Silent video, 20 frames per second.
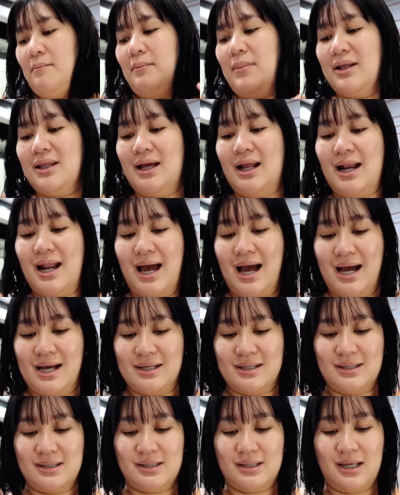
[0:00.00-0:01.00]

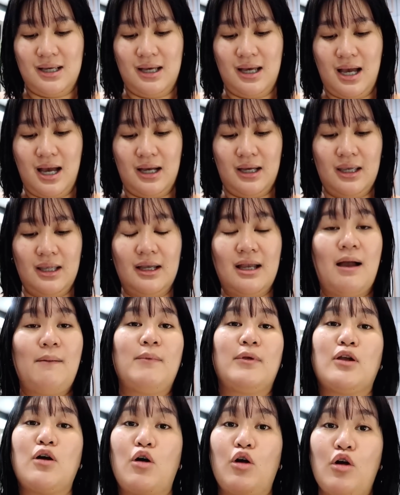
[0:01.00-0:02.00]
Madalas, ang
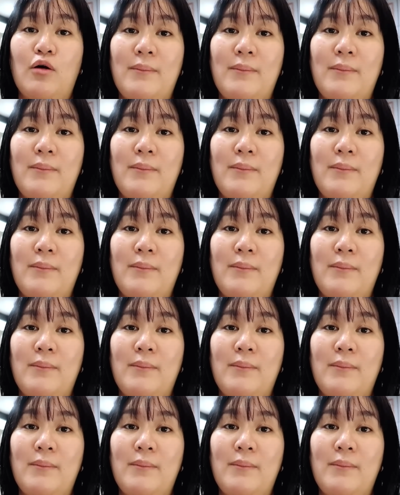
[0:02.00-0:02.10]
ginagamit ko,